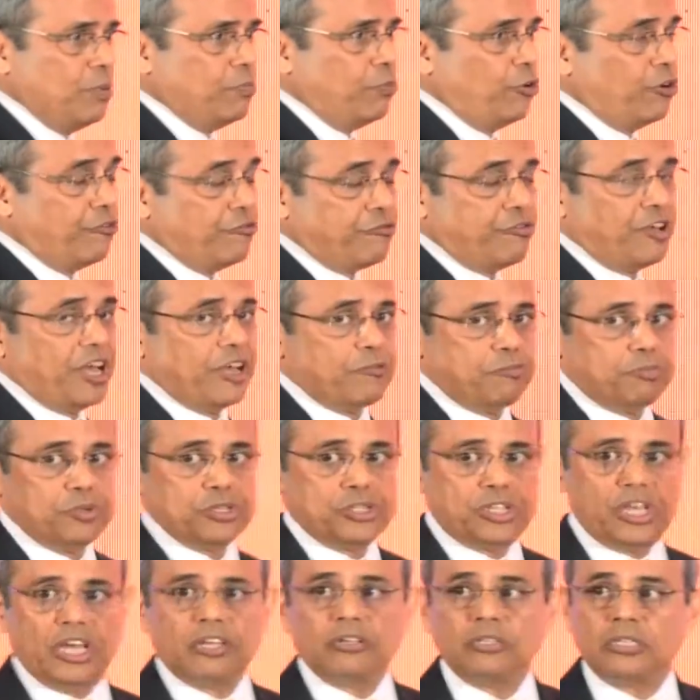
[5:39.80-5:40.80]

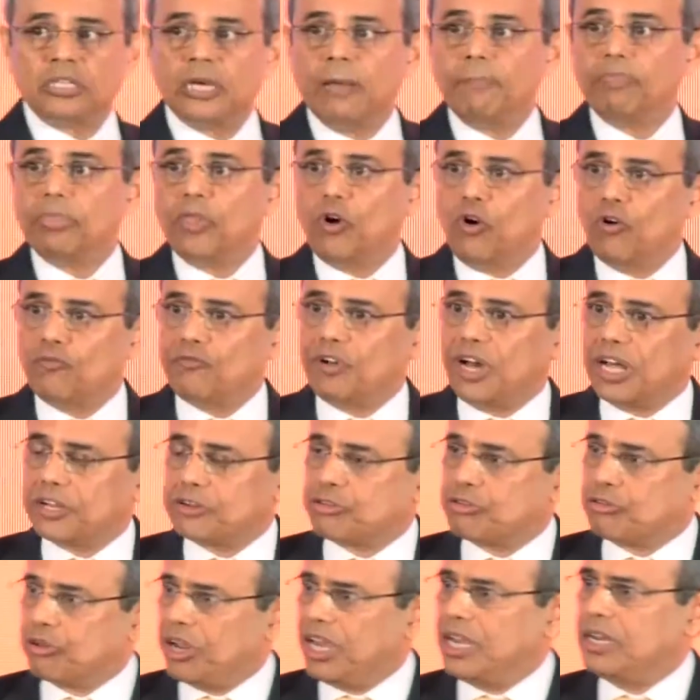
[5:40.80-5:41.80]
3.5% of
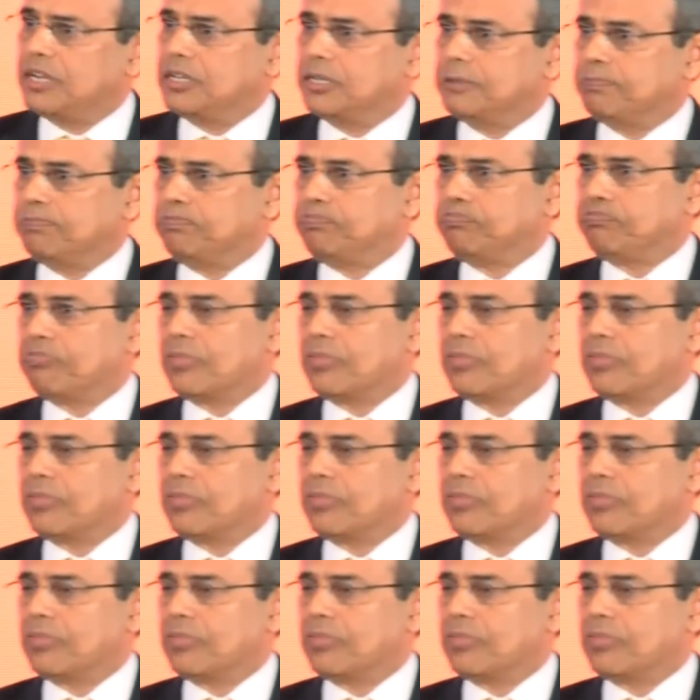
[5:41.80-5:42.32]
our trade.